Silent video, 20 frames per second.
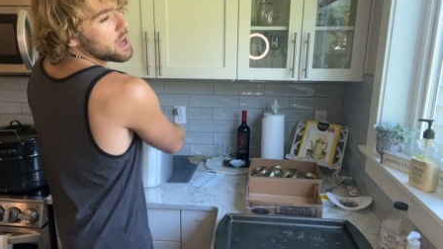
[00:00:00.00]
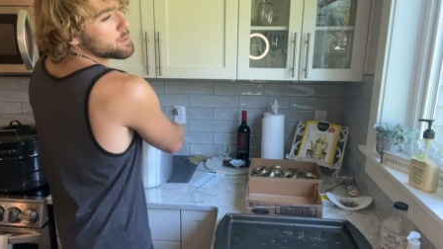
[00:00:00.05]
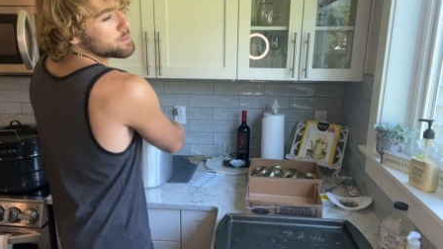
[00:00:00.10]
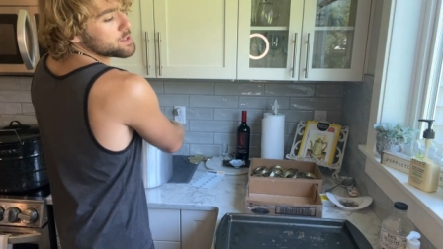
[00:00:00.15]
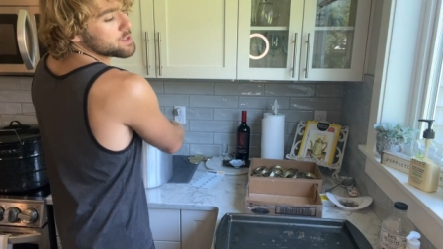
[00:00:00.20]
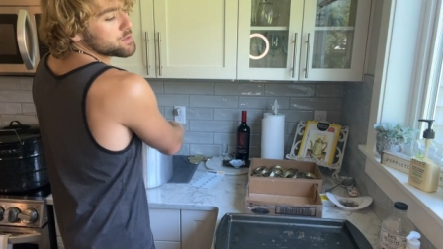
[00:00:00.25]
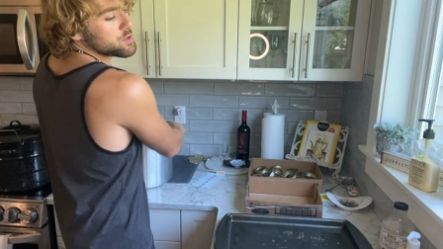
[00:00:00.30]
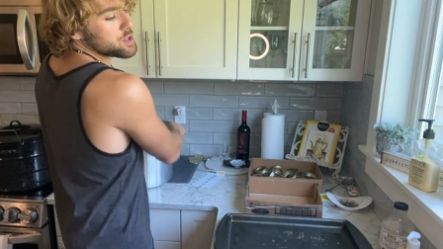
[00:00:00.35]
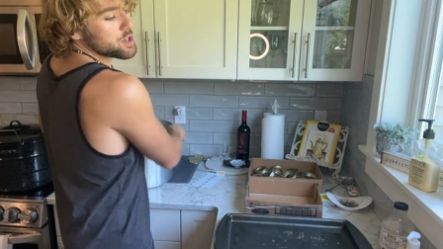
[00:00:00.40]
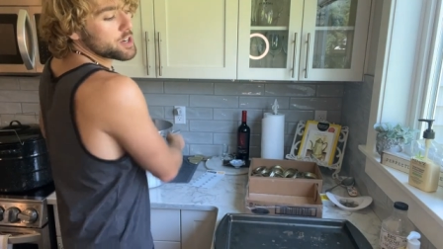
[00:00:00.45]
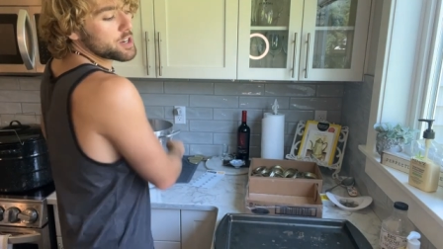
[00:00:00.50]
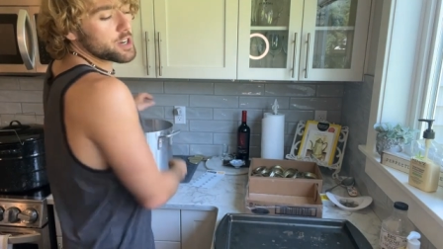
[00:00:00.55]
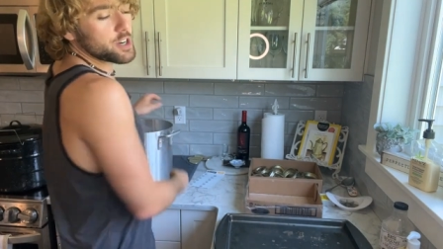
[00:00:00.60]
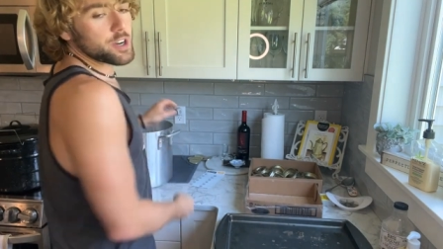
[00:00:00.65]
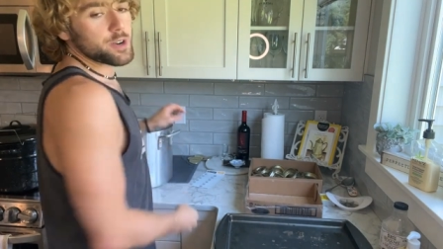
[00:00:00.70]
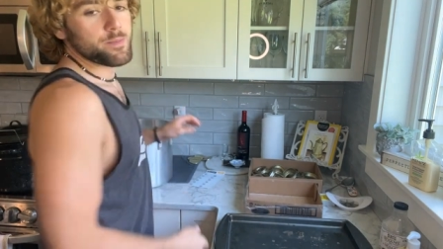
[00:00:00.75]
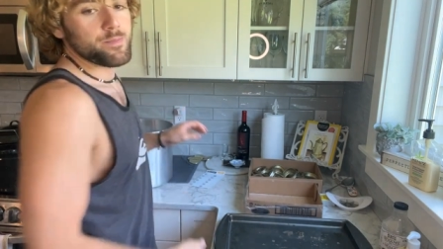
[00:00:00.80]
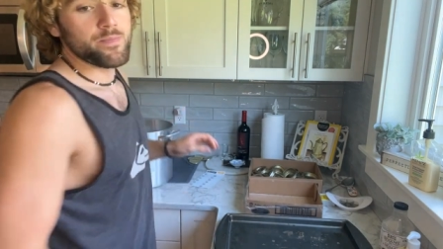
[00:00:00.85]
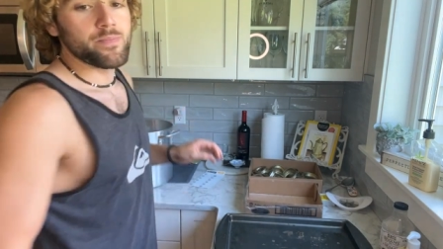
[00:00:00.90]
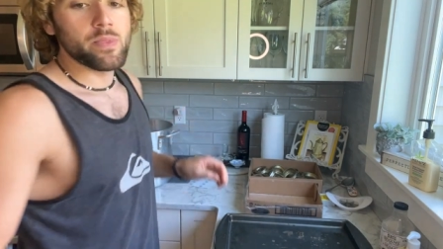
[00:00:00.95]
cups of
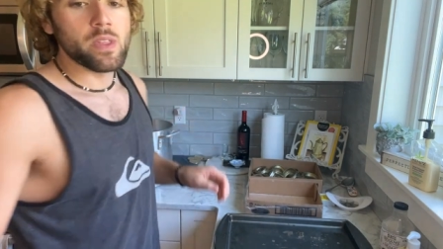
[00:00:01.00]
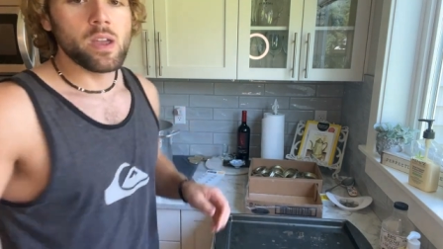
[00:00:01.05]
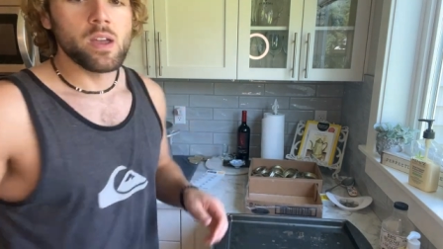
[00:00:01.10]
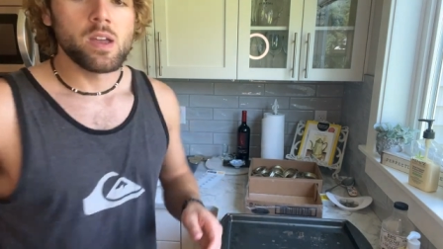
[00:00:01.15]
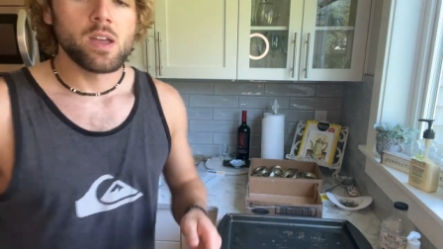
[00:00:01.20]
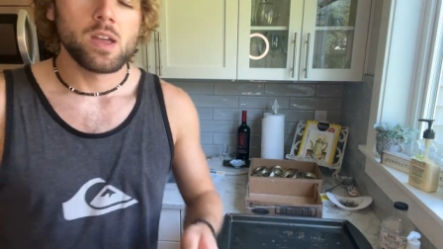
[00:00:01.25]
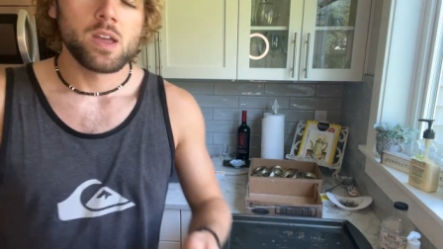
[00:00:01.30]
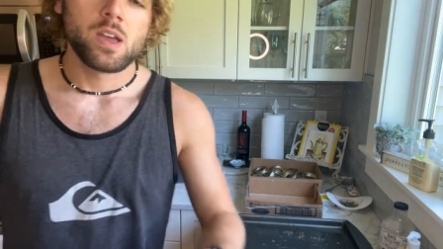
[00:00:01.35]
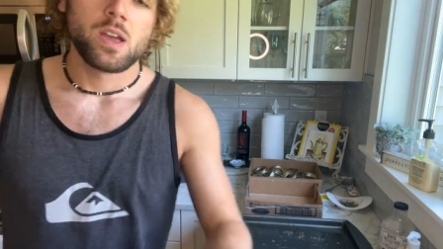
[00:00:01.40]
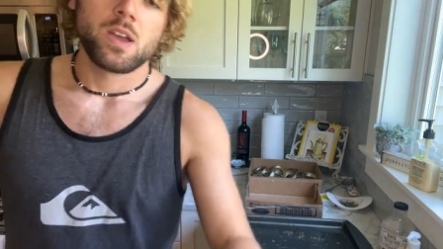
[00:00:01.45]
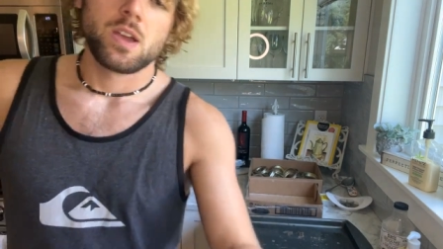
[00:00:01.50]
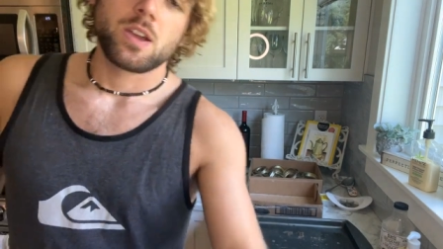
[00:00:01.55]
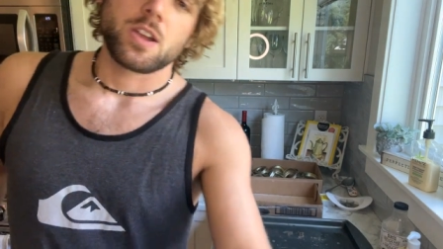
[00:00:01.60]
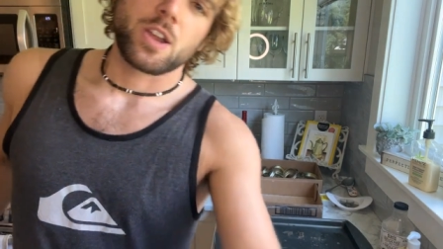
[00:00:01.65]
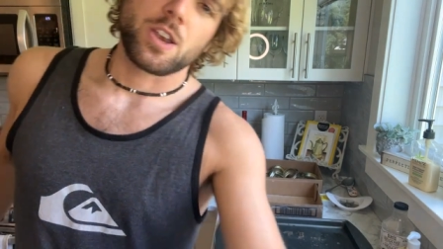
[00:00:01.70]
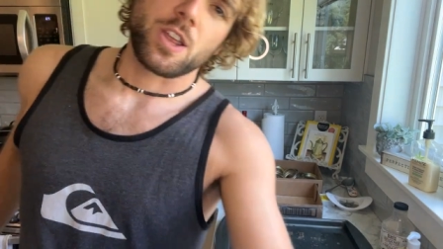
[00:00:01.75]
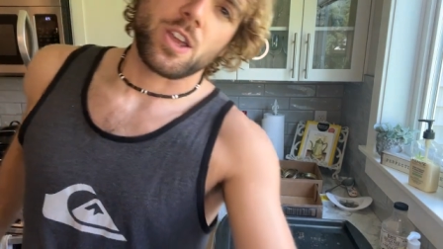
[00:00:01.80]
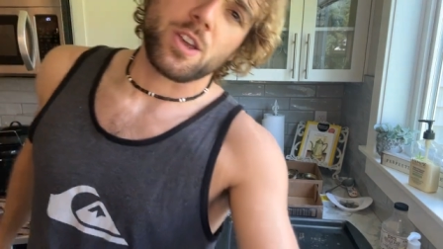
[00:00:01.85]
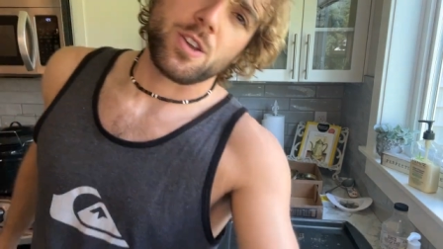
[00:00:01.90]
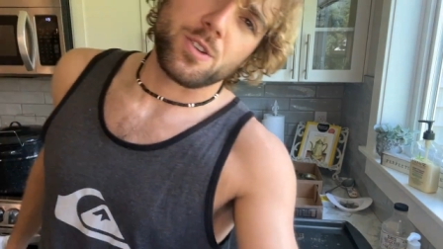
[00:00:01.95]
sugar.
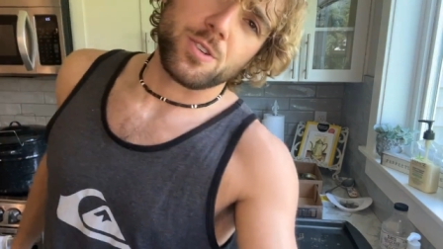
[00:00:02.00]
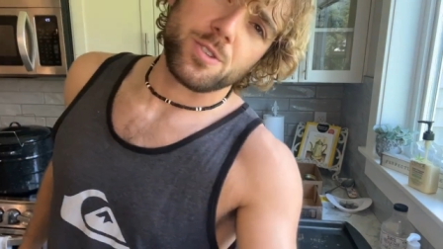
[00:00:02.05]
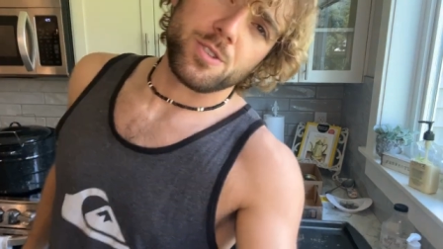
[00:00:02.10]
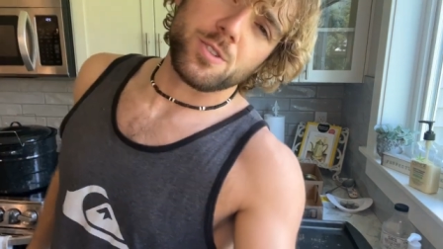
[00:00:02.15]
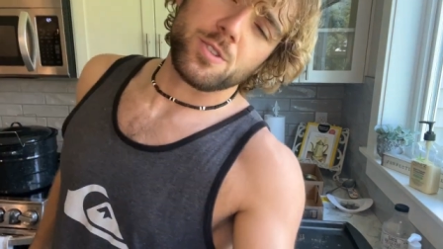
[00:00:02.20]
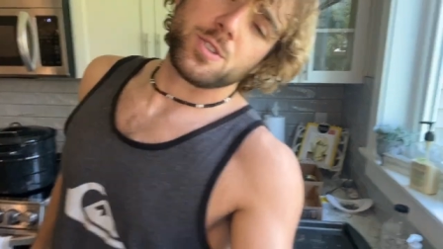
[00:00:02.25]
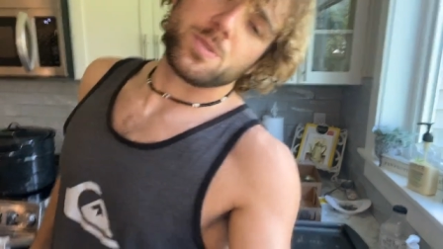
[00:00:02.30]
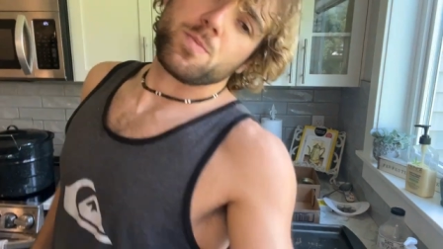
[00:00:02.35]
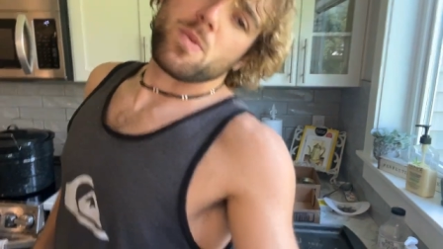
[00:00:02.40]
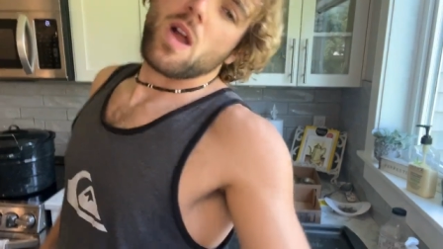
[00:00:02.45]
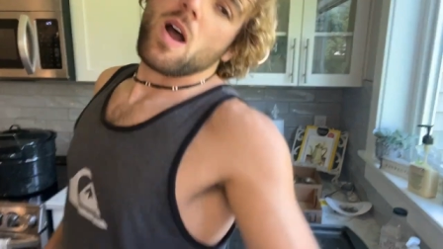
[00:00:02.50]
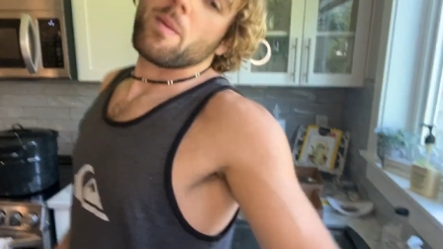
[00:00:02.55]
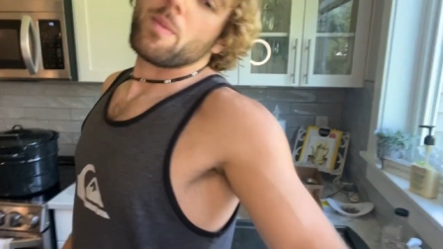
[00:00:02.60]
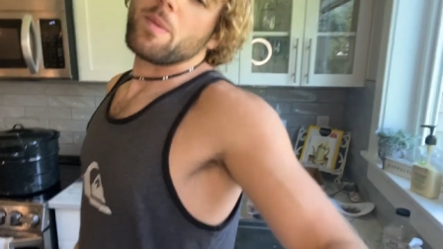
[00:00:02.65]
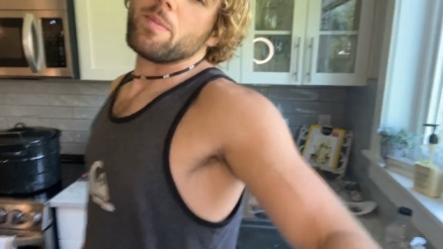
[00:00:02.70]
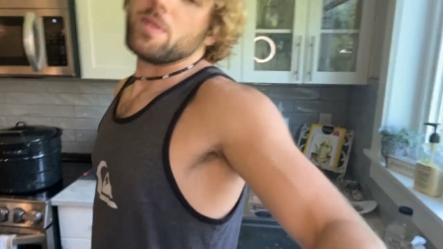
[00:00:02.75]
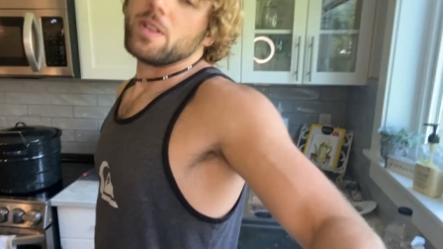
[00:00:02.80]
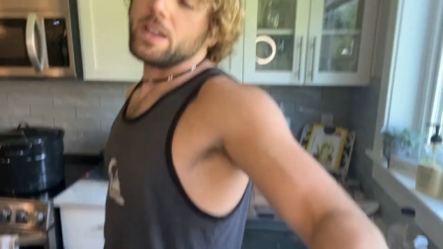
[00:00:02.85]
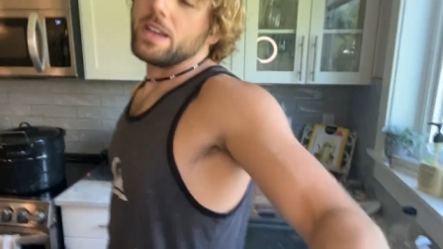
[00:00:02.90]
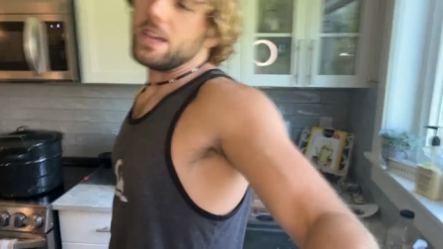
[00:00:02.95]
Gonna use
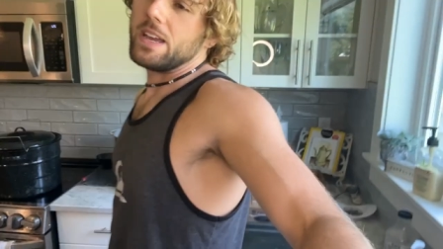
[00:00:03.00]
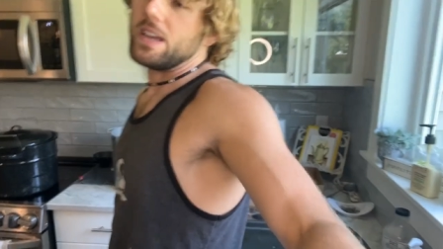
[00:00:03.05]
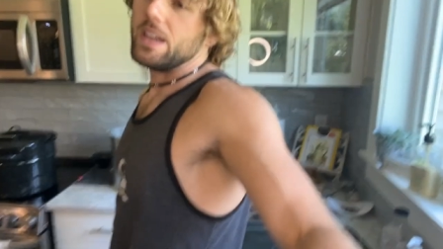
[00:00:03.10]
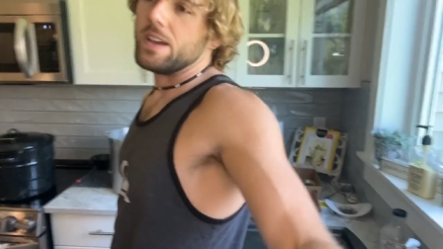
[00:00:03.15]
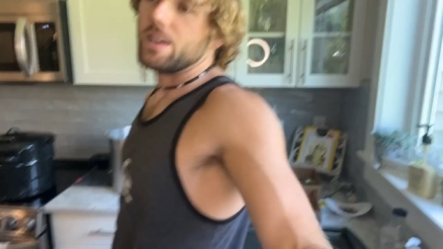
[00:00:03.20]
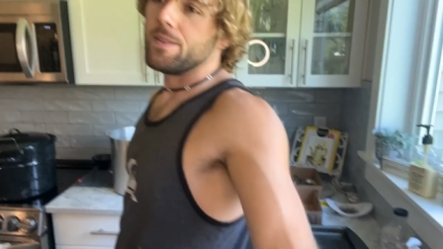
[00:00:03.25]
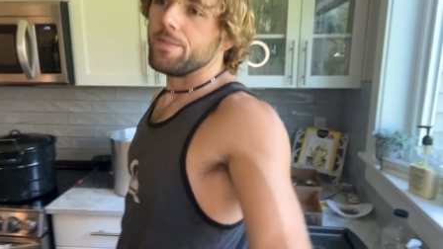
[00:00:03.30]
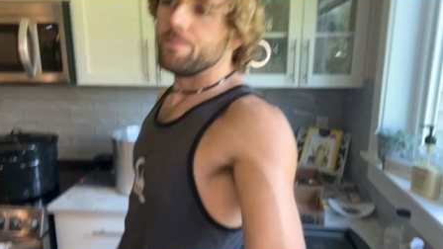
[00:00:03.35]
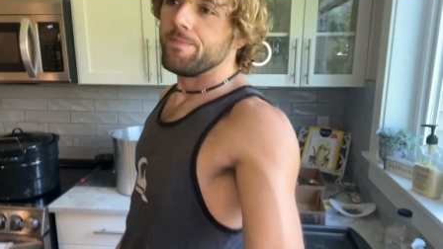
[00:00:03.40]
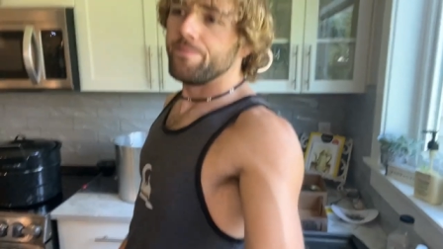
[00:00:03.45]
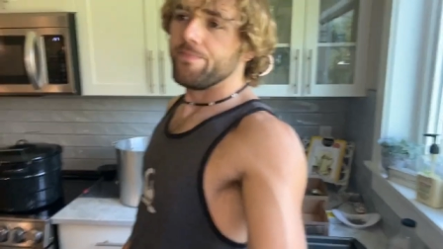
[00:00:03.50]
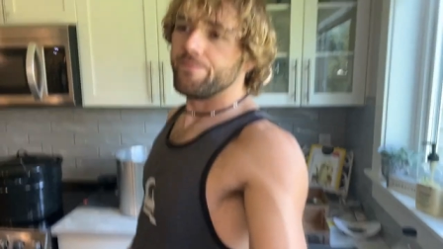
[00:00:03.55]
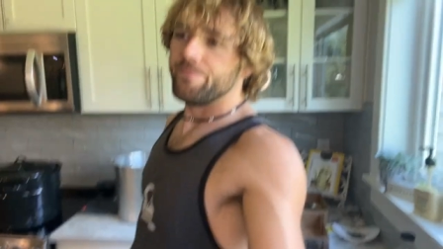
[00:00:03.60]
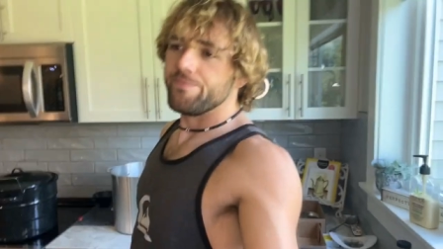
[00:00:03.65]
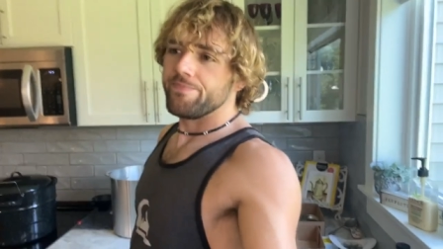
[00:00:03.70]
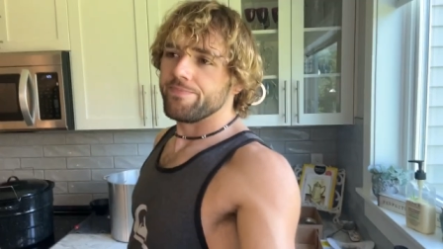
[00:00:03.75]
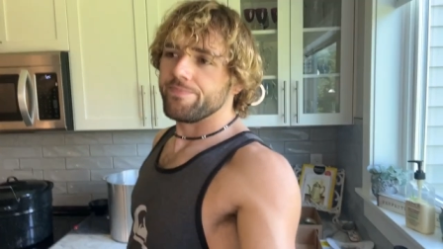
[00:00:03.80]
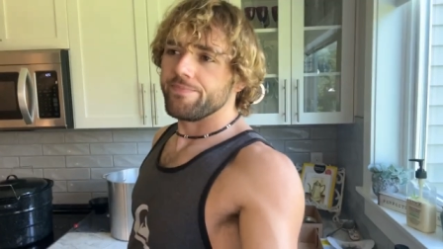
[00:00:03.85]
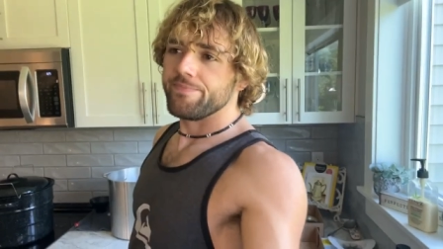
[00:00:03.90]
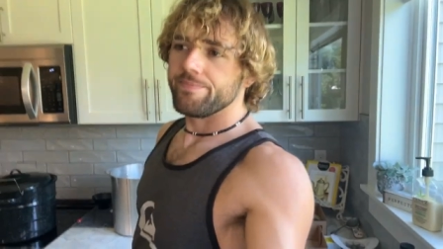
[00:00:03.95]
probably
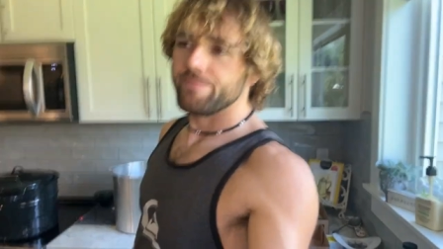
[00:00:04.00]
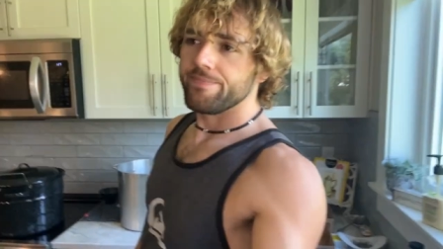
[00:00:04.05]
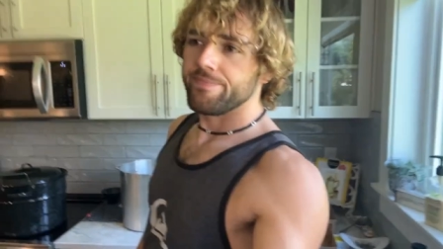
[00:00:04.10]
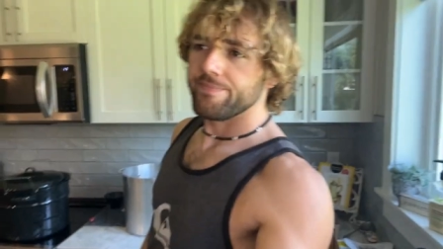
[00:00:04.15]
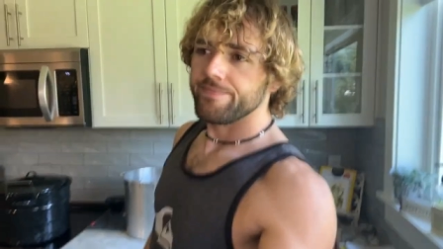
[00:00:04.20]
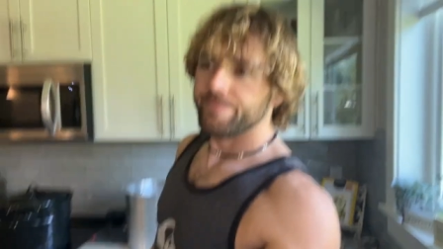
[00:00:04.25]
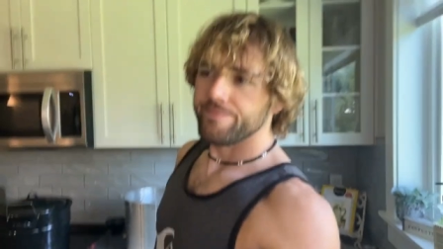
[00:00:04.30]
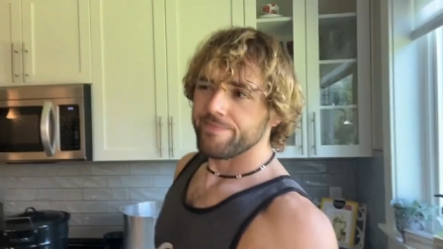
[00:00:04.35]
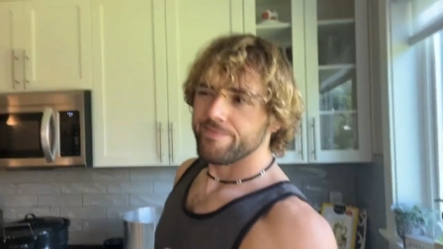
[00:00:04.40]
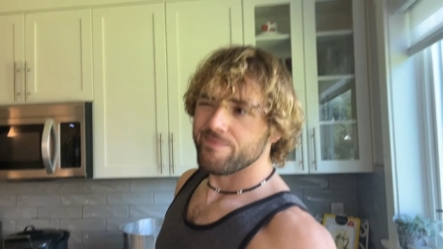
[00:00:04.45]
4